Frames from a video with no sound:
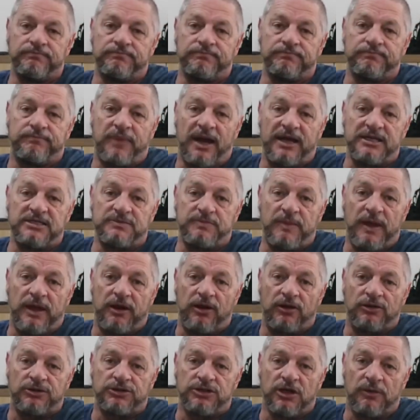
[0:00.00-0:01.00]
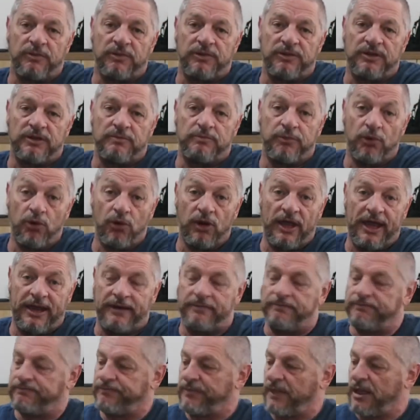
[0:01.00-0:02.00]
base mount on top of the ball
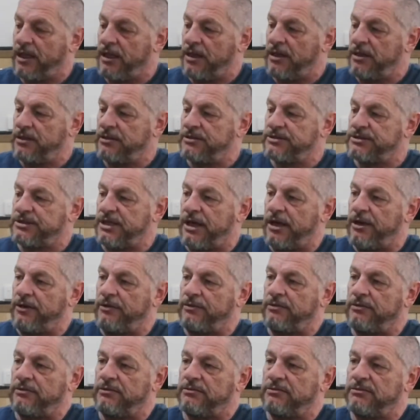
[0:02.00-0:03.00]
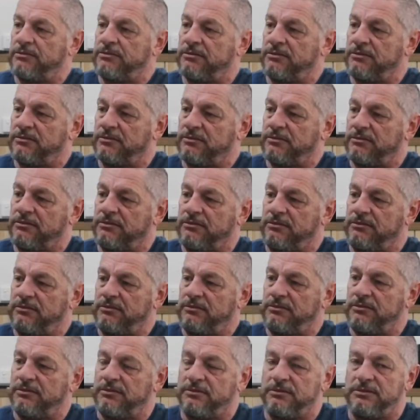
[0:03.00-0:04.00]
head. So,
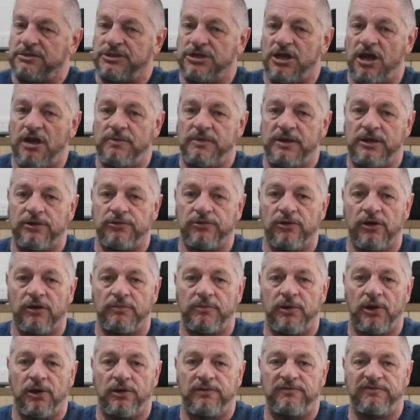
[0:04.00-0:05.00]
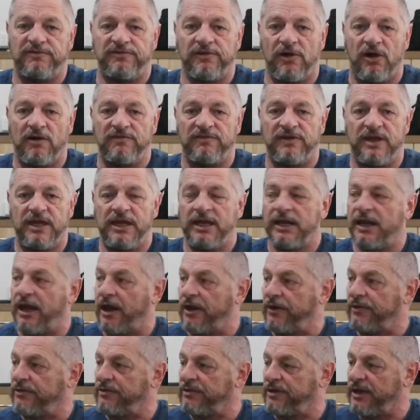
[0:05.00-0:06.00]
Joby Gorillapod 5
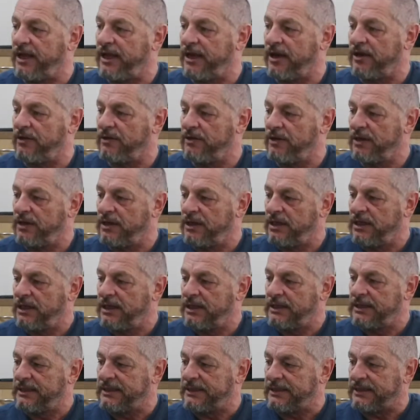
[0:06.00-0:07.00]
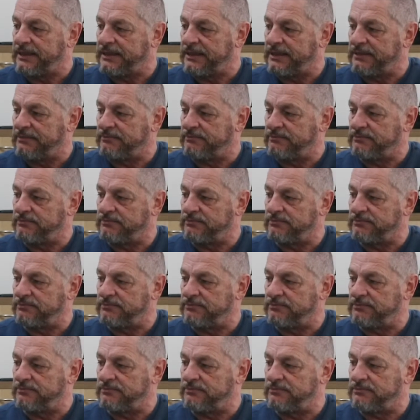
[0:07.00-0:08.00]
kilo. Now,
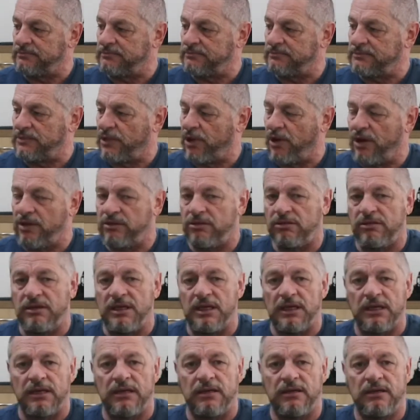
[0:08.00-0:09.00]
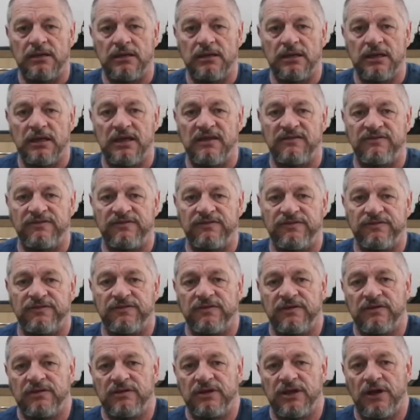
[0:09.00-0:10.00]
I think
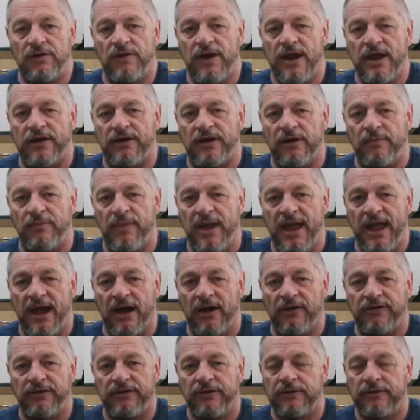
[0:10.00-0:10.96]
if you're out and about